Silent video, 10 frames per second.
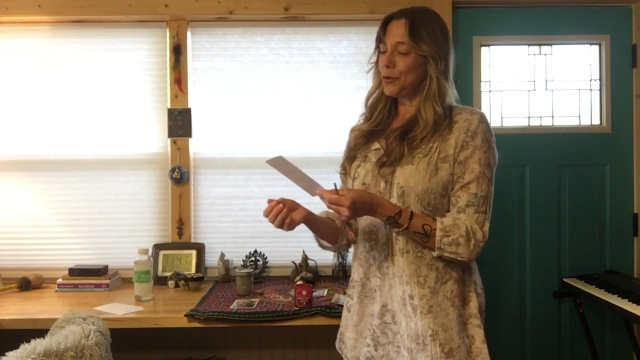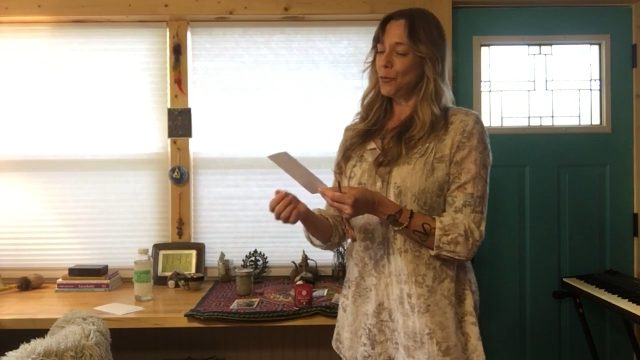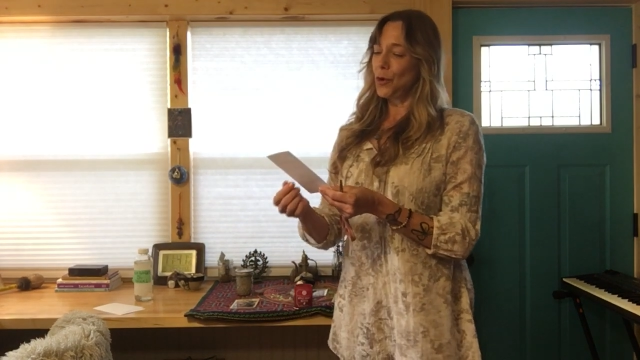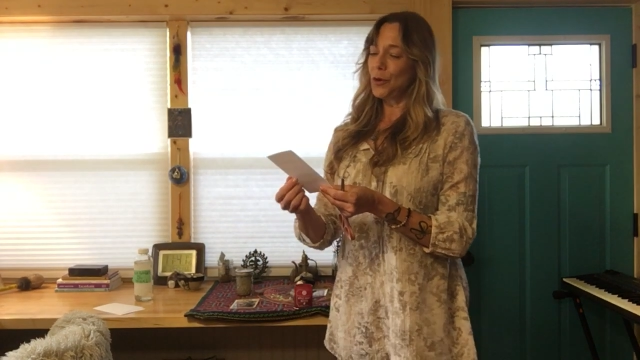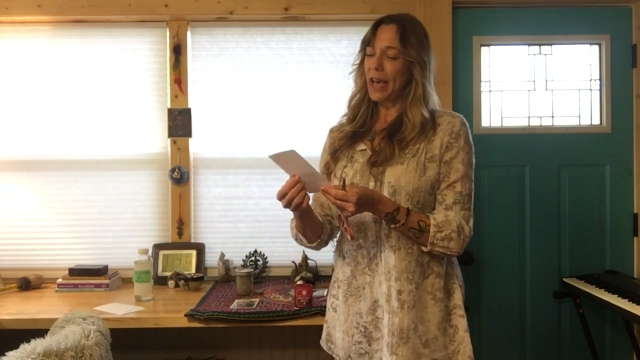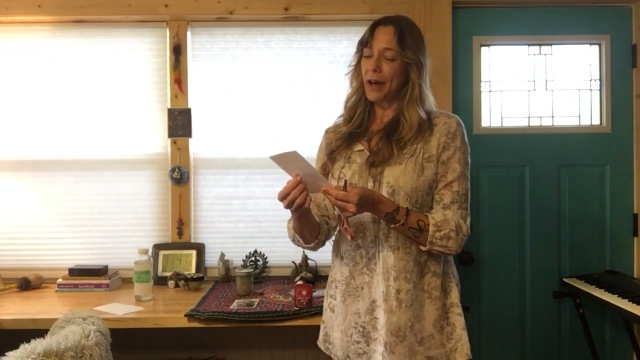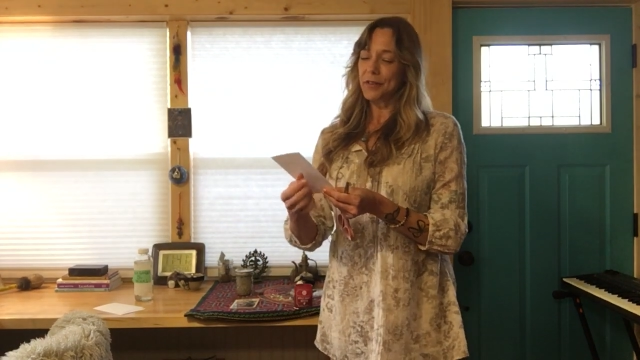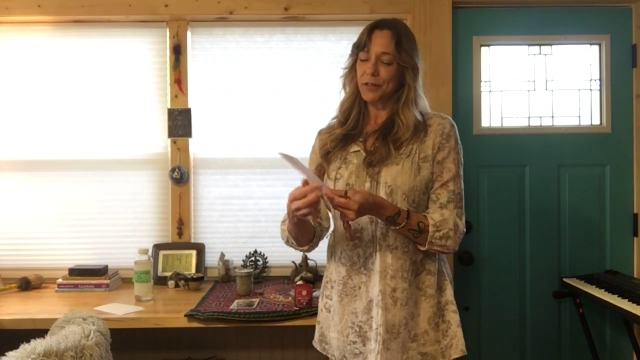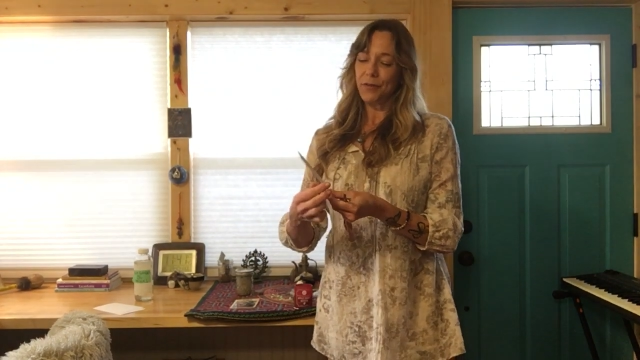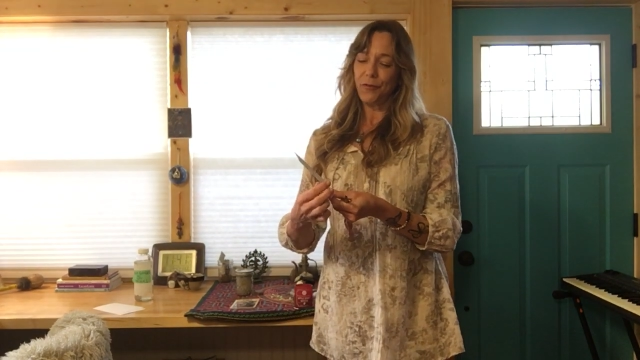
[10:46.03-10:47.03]
wrote
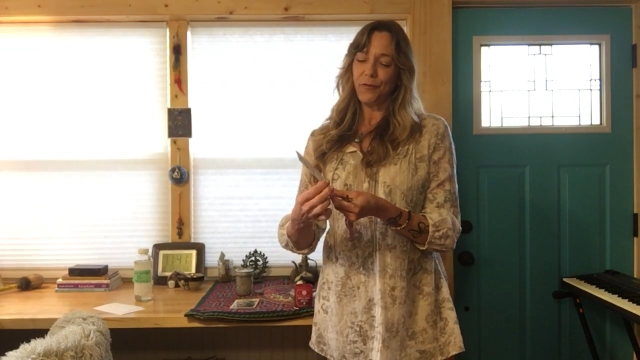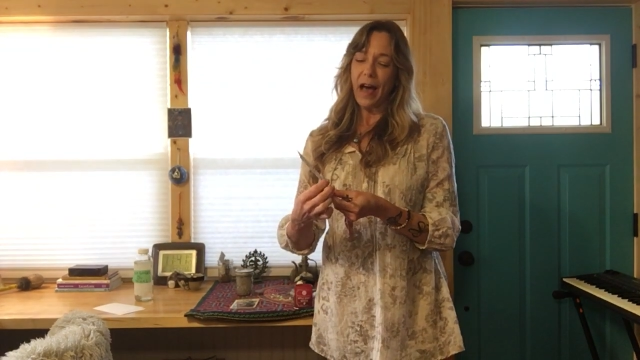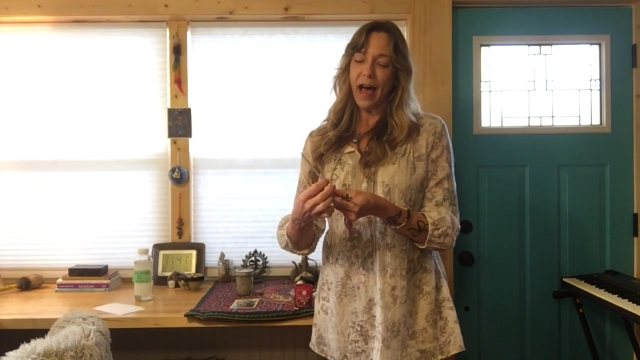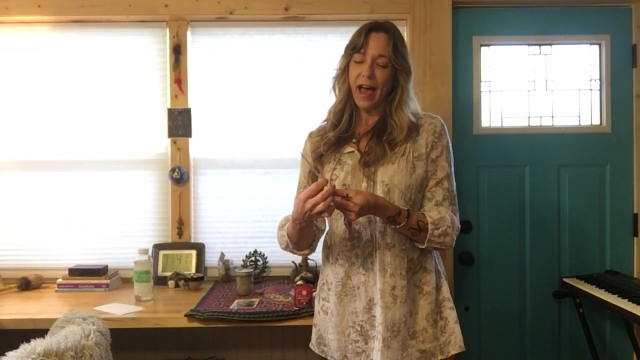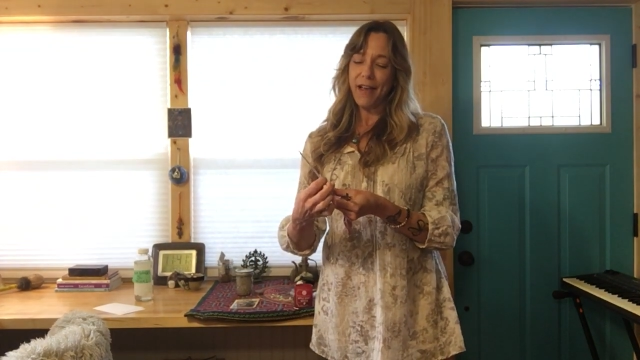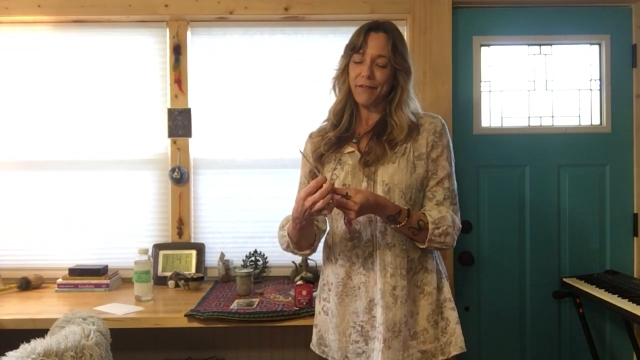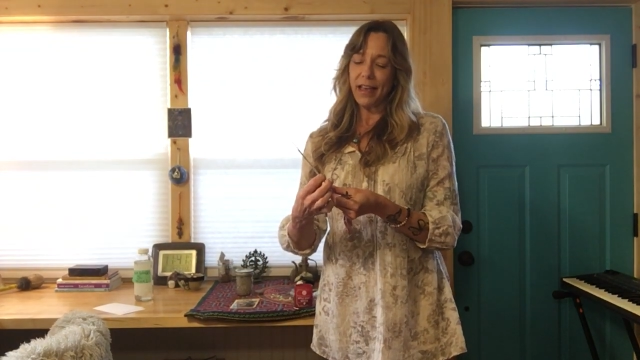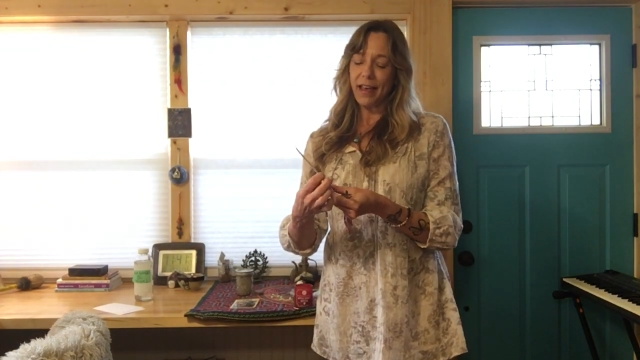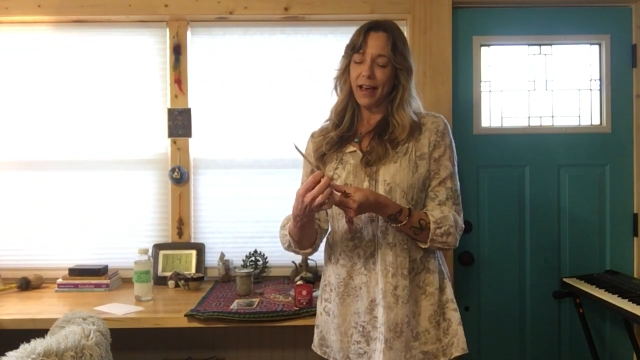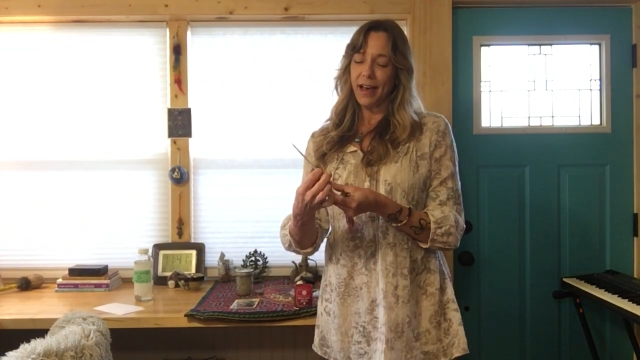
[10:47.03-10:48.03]
out 5
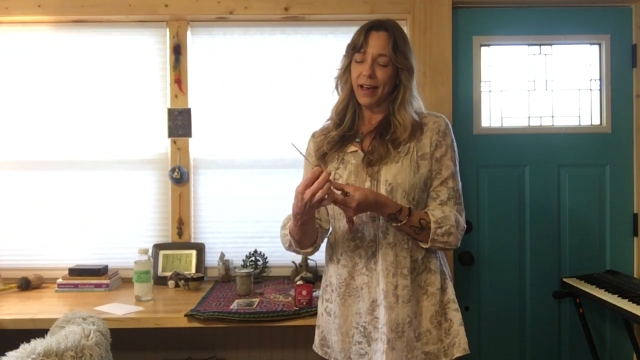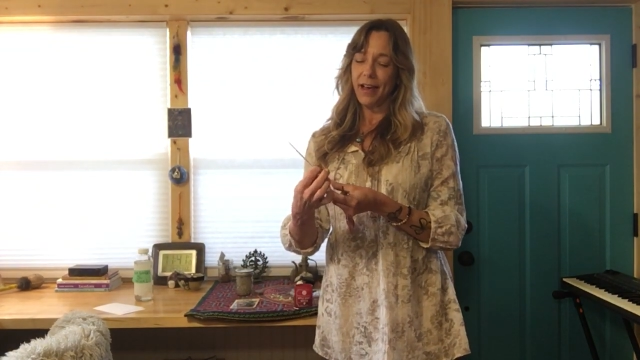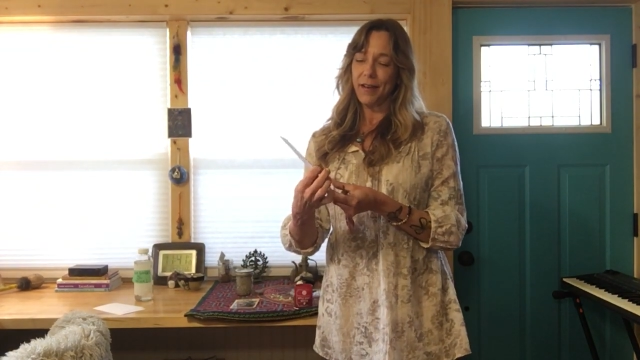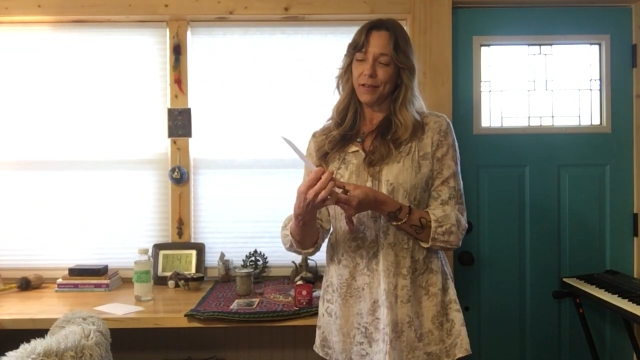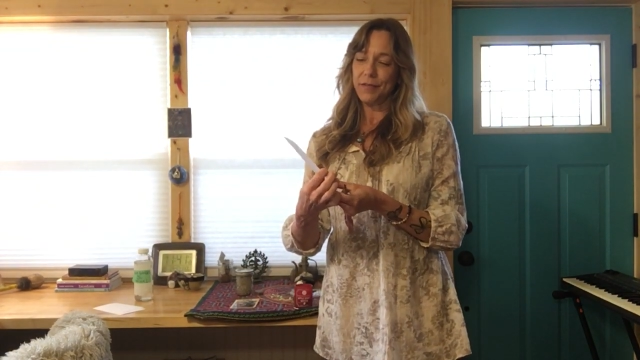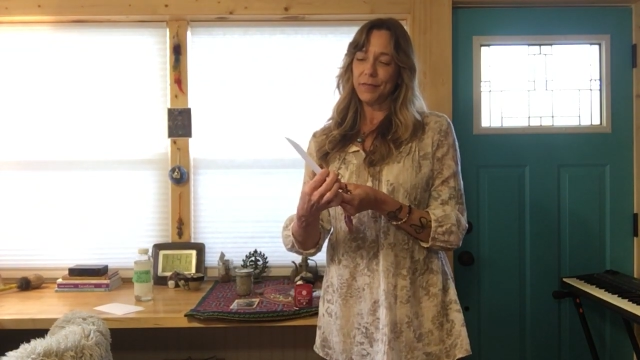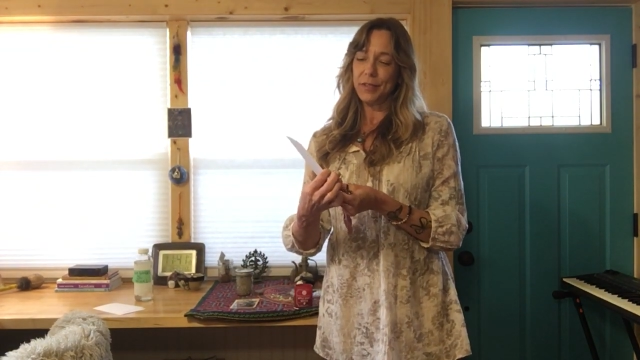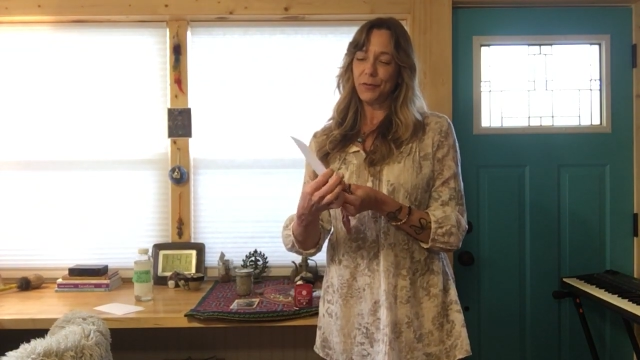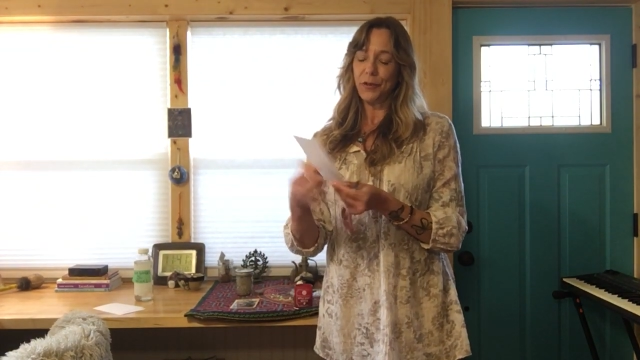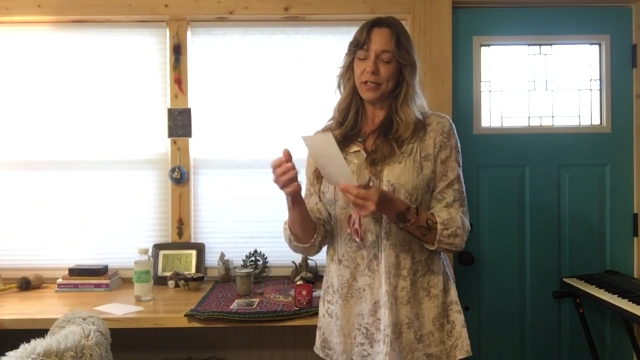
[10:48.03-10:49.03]

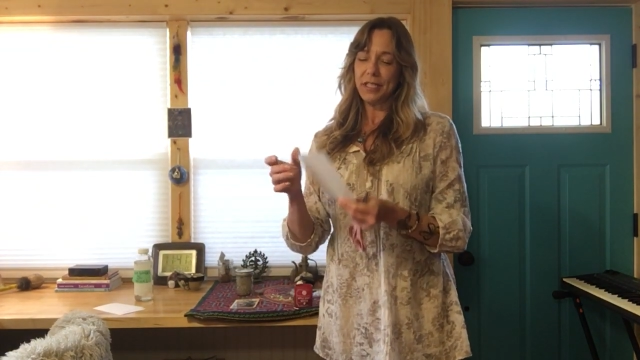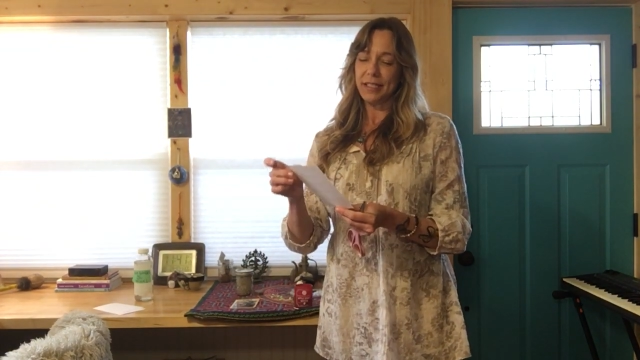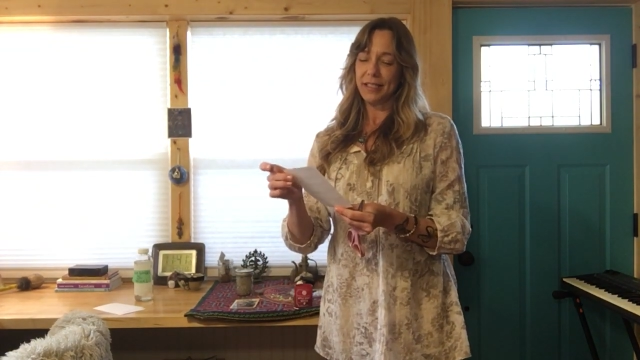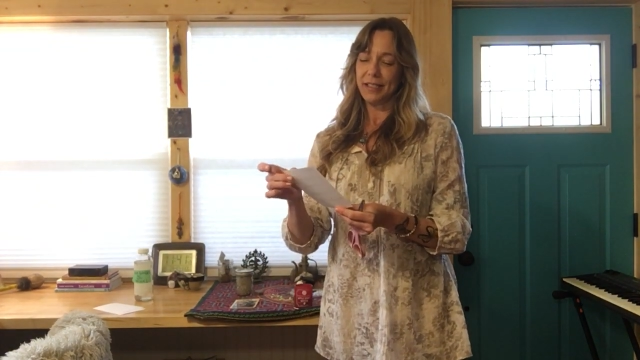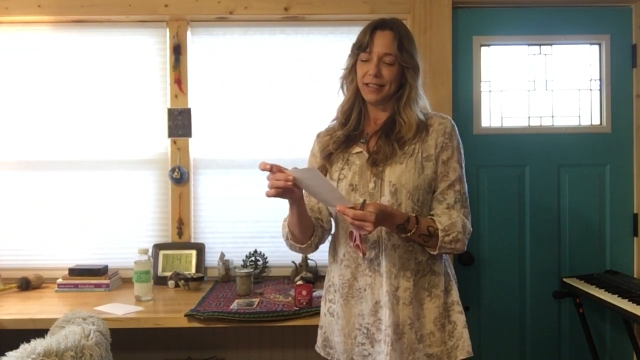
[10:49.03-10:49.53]
different